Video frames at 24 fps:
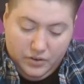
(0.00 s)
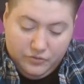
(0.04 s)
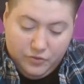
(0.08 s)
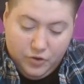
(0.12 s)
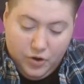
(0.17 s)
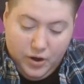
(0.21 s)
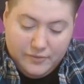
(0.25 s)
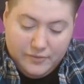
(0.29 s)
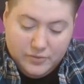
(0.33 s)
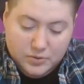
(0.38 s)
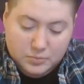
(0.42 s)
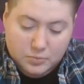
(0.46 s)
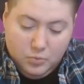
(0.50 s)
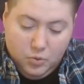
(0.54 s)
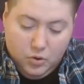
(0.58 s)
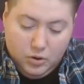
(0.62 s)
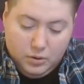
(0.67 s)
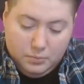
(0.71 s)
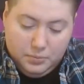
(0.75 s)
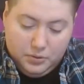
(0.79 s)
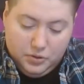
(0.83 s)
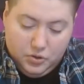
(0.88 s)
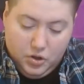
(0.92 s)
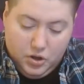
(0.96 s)
forevermore
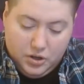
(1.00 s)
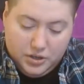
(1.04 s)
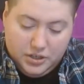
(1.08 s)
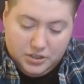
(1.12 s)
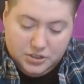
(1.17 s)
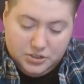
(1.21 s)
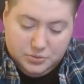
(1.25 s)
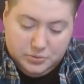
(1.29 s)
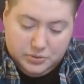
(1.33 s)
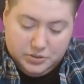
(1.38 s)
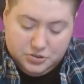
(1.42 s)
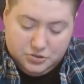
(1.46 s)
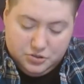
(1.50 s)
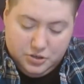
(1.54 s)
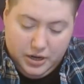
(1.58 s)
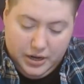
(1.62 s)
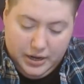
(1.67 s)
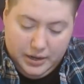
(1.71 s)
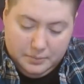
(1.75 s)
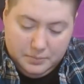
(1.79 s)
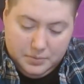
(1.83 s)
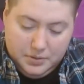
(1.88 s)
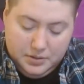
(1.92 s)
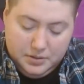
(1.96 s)
belonging to a
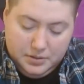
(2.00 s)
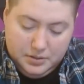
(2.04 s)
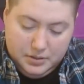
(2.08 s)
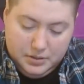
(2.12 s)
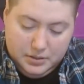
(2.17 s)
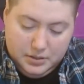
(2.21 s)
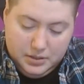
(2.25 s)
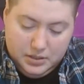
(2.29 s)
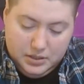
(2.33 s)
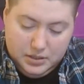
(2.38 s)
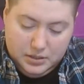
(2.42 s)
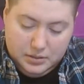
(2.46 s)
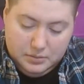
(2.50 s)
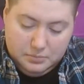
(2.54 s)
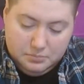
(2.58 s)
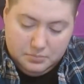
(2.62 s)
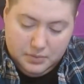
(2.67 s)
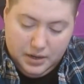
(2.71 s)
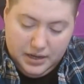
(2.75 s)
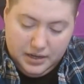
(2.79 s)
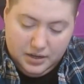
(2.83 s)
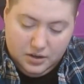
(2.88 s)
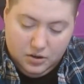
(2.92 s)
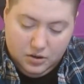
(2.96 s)
tribe.
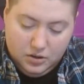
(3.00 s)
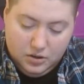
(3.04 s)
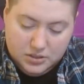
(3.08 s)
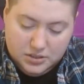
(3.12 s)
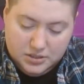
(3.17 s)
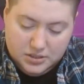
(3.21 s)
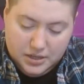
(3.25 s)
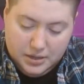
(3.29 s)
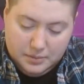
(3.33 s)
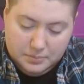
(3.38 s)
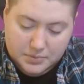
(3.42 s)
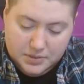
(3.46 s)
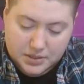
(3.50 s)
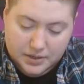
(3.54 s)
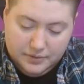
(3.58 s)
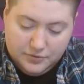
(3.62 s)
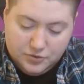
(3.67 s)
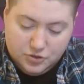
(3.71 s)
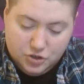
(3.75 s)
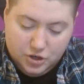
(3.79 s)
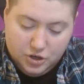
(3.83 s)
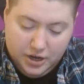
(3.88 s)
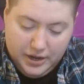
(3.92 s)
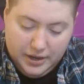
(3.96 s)
My concept of
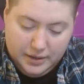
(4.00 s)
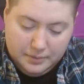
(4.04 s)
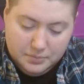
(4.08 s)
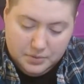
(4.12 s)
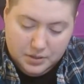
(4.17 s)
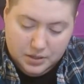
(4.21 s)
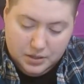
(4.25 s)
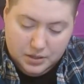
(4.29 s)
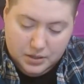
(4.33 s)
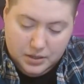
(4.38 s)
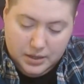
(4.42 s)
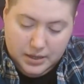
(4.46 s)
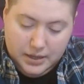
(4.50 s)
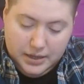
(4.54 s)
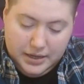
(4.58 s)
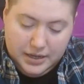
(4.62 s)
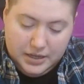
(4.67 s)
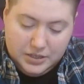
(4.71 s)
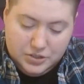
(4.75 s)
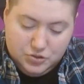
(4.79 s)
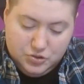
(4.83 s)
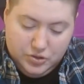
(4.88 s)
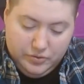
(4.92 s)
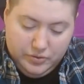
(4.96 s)
tribe
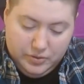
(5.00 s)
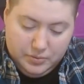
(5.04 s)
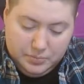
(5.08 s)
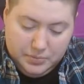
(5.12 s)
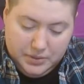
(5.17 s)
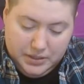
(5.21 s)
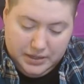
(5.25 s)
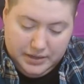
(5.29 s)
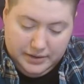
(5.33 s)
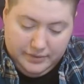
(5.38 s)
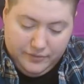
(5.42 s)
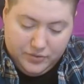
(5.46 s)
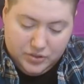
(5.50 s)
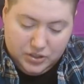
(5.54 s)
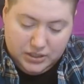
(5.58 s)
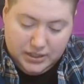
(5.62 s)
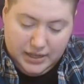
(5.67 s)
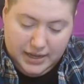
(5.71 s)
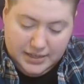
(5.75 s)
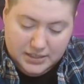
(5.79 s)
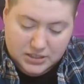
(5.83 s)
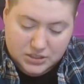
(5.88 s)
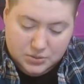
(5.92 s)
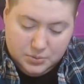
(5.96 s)
has driven me for the
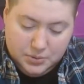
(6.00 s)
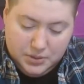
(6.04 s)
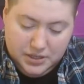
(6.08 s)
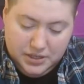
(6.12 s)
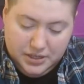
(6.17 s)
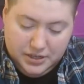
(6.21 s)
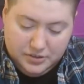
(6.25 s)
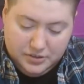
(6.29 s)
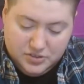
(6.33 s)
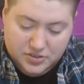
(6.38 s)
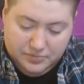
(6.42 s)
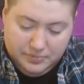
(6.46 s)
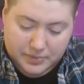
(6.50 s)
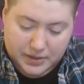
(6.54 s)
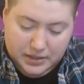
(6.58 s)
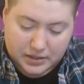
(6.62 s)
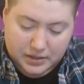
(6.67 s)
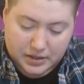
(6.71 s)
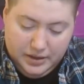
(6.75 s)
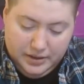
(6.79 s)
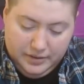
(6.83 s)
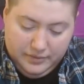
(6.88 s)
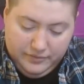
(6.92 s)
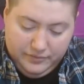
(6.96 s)
last 20 years of my
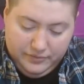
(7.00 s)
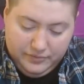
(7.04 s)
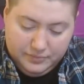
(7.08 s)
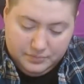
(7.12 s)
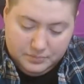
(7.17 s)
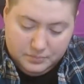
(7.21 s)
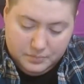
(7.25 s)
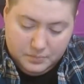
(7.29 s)
life.